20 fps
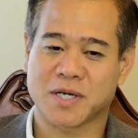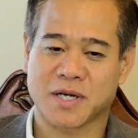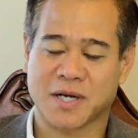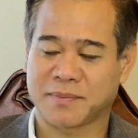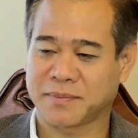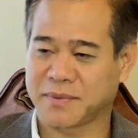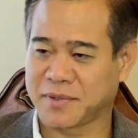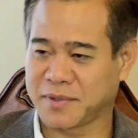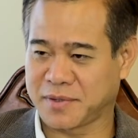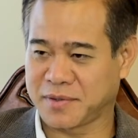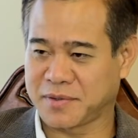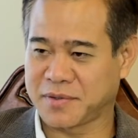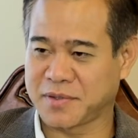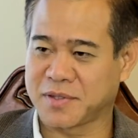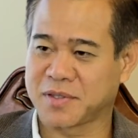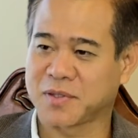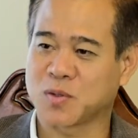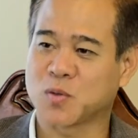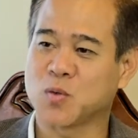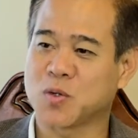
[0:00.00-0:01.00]
after
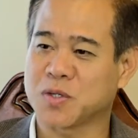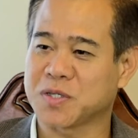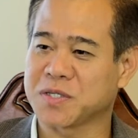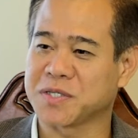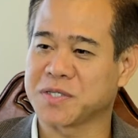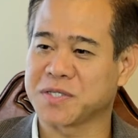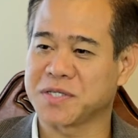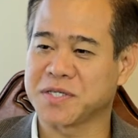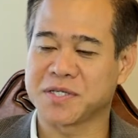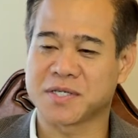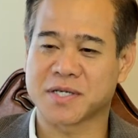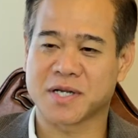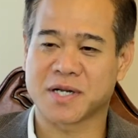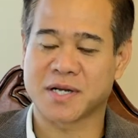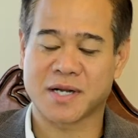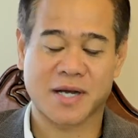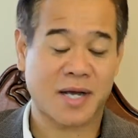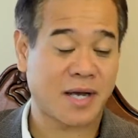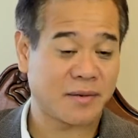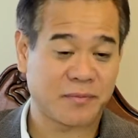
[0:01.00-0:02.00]
the court
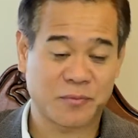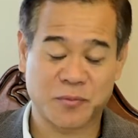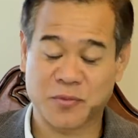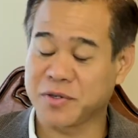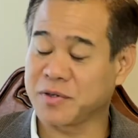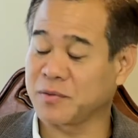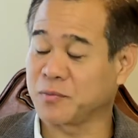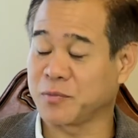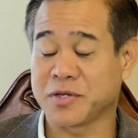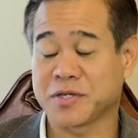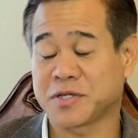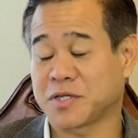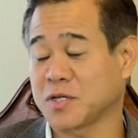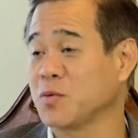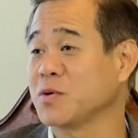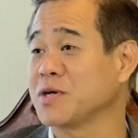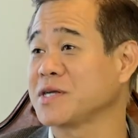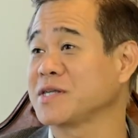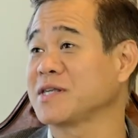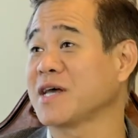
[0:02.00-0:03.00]
decision, we're
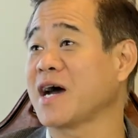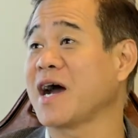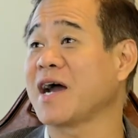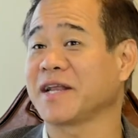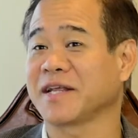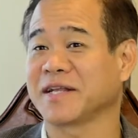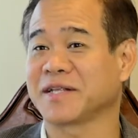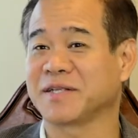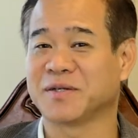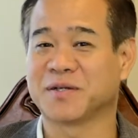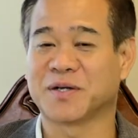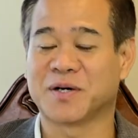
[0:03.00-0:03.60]
so excited.